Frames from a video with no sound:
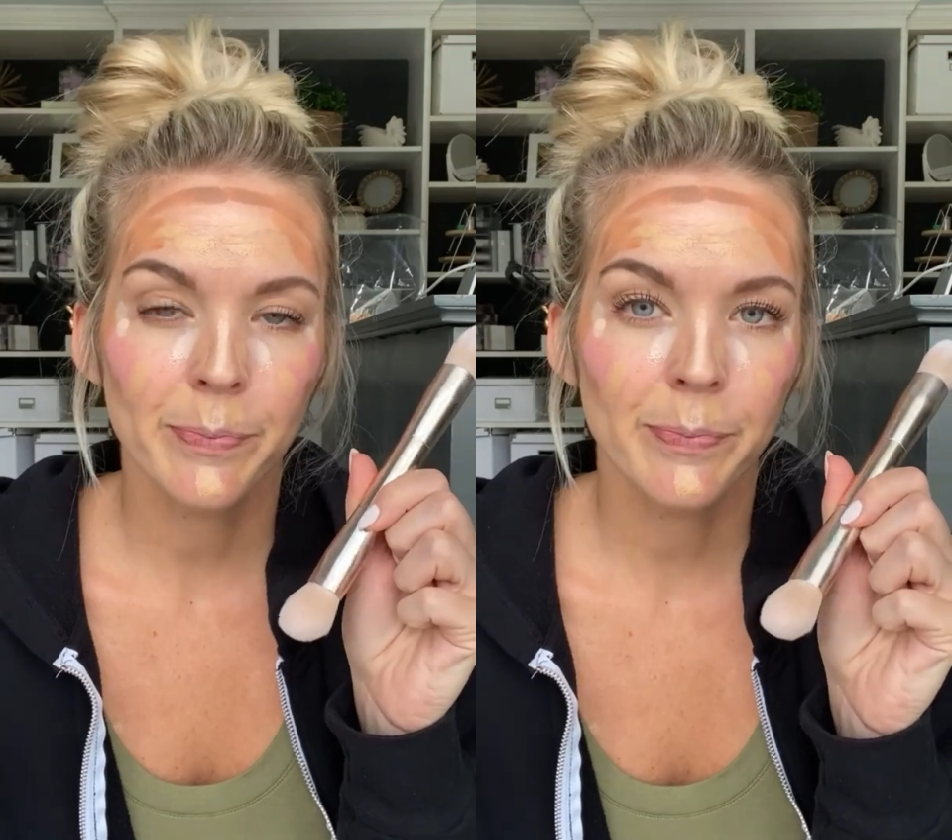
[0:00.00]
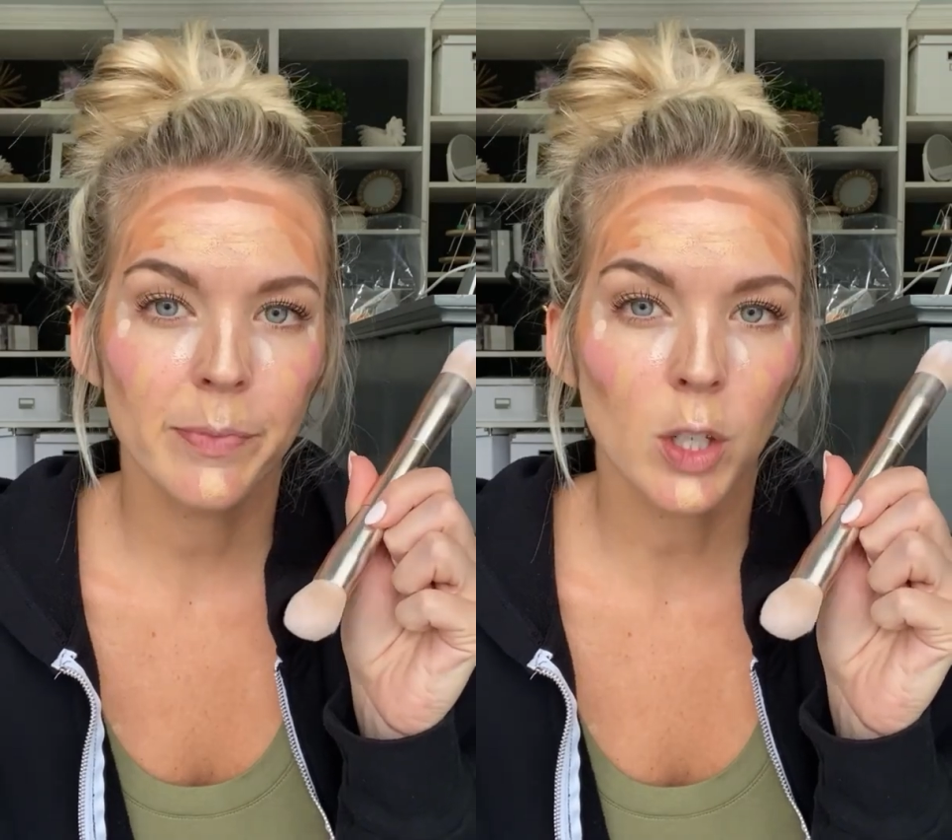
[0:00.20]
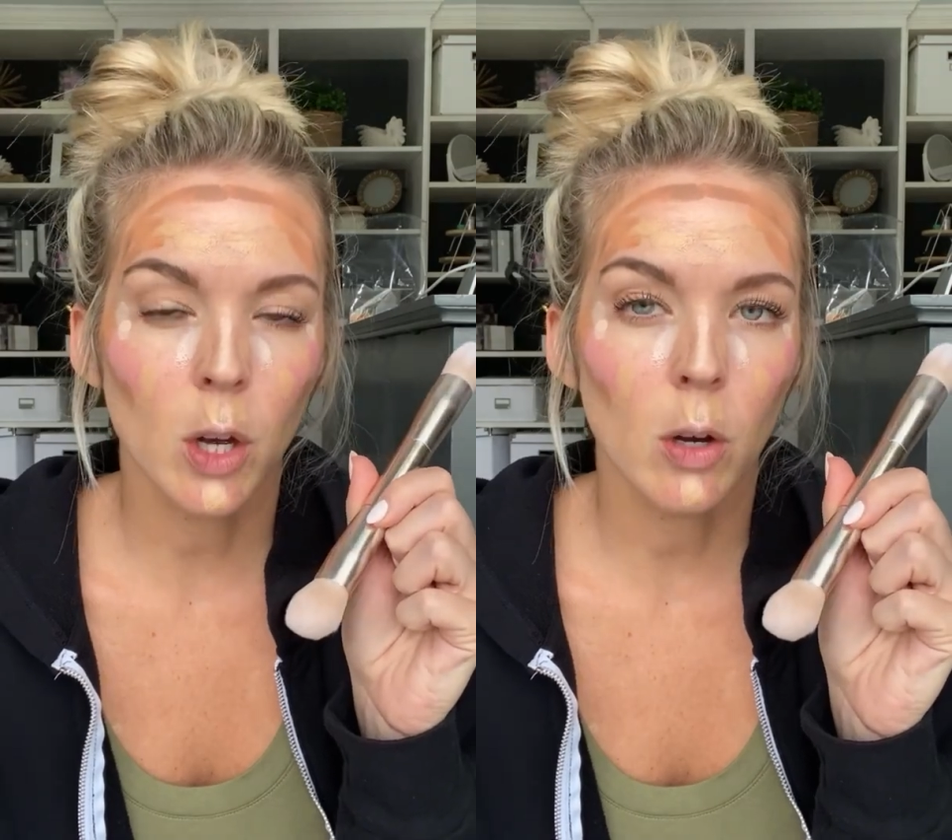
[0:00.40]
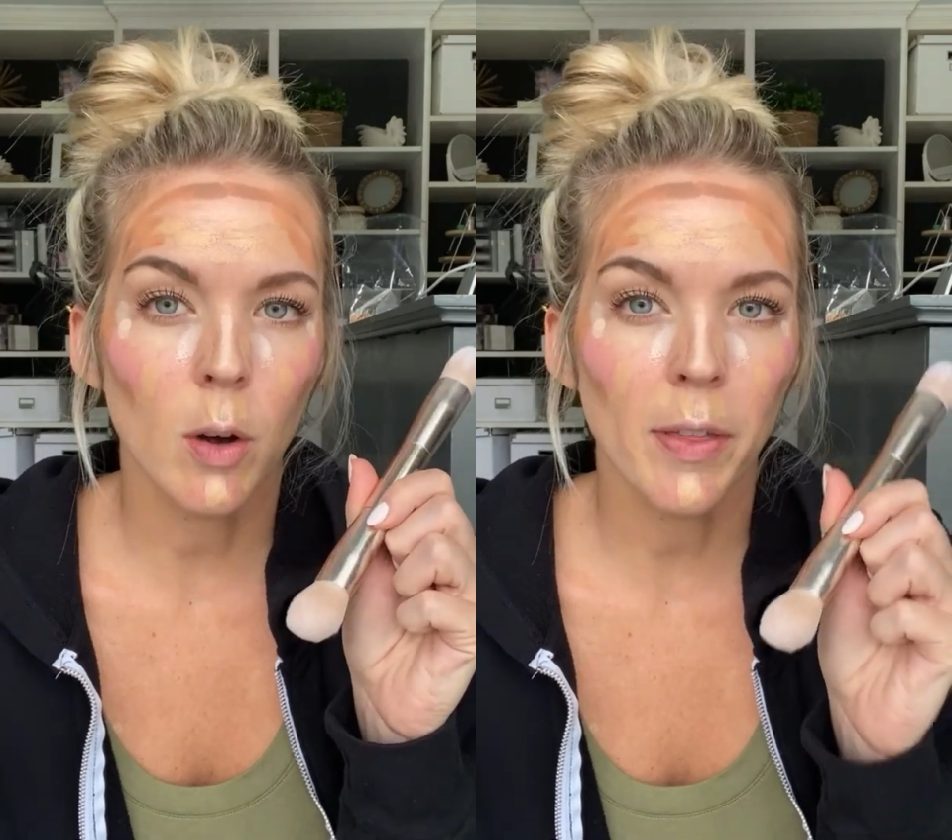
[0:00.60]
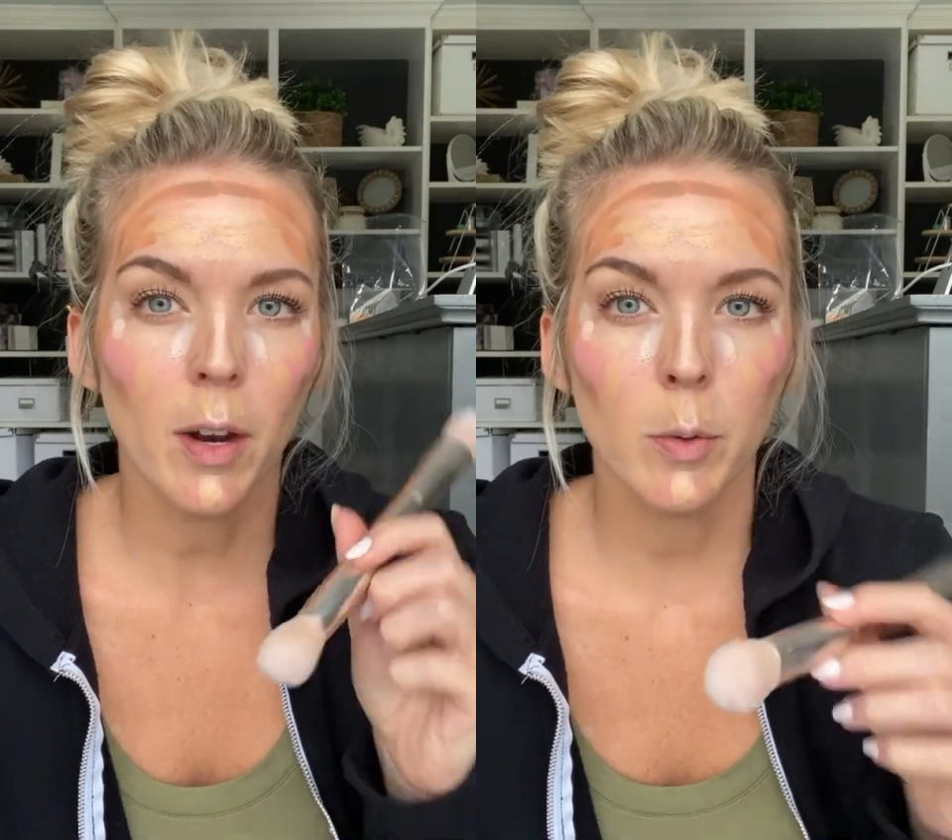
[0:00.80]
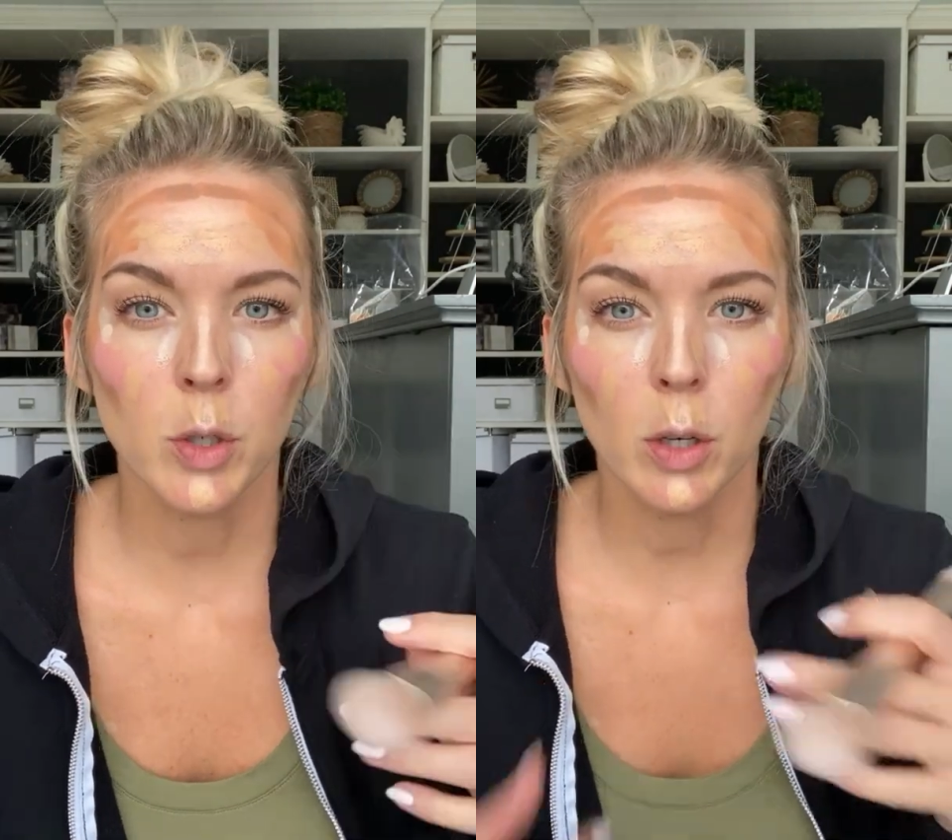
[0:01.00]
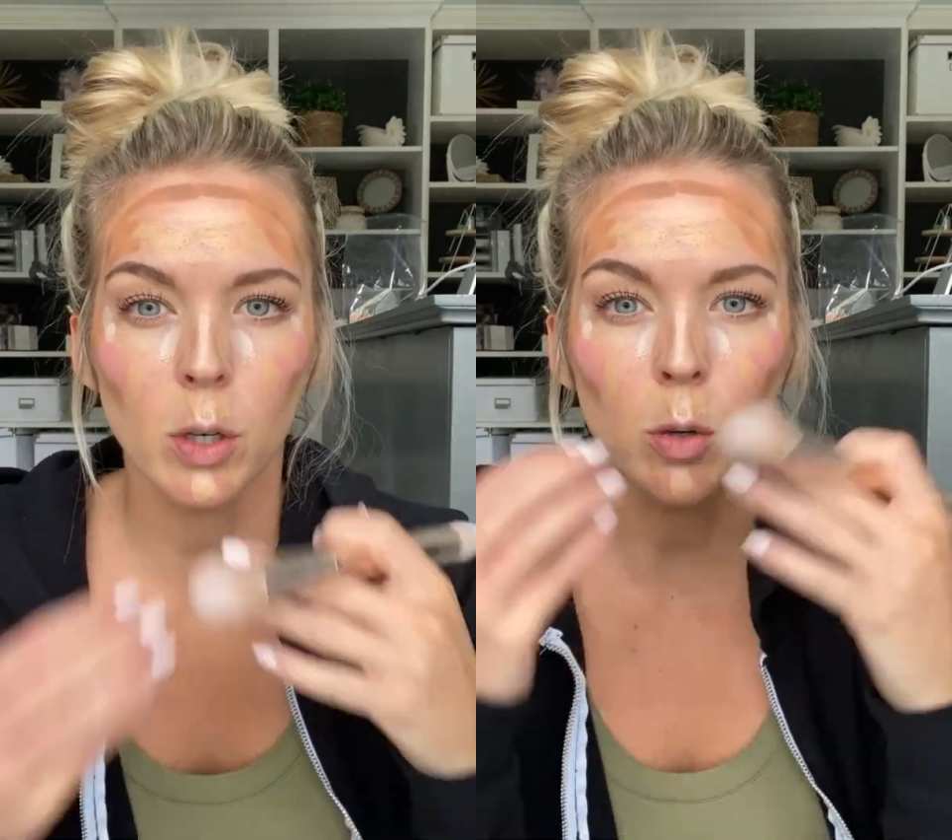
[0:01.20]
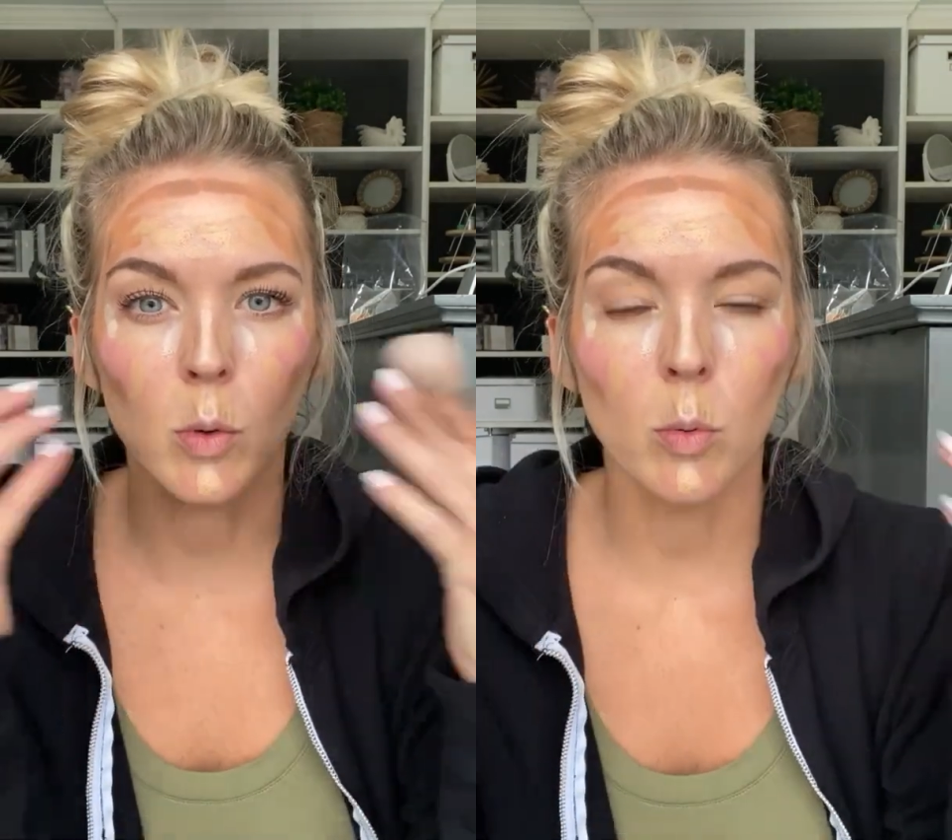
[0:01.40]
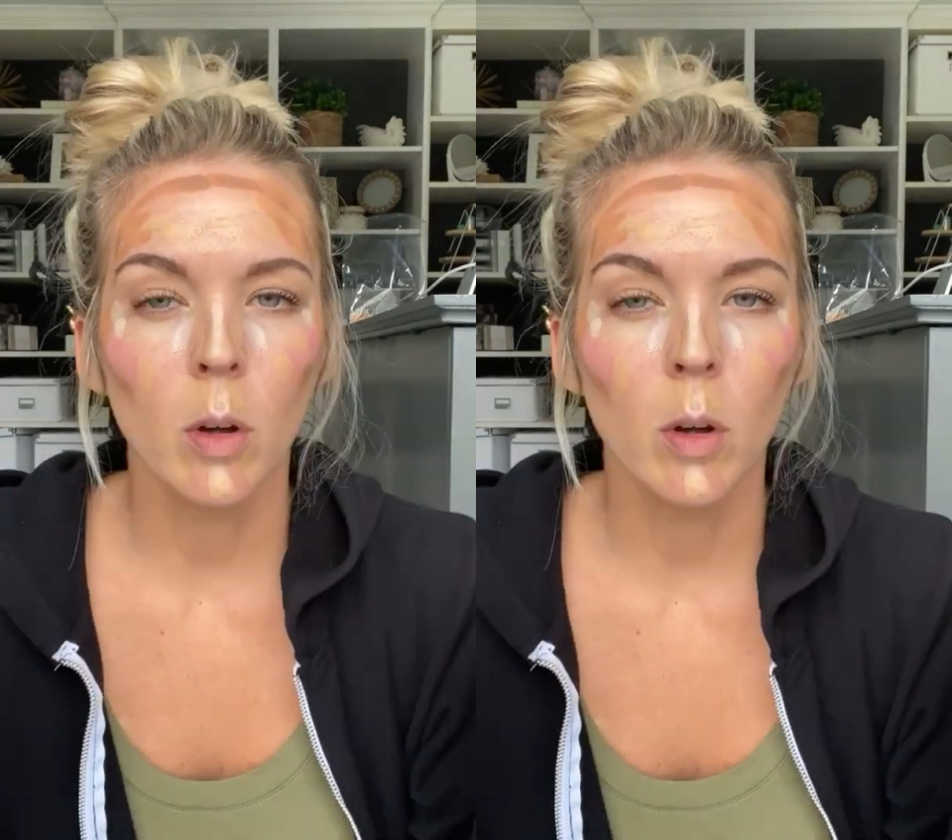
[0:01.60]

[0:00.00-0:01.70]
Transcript: So I thought I would show you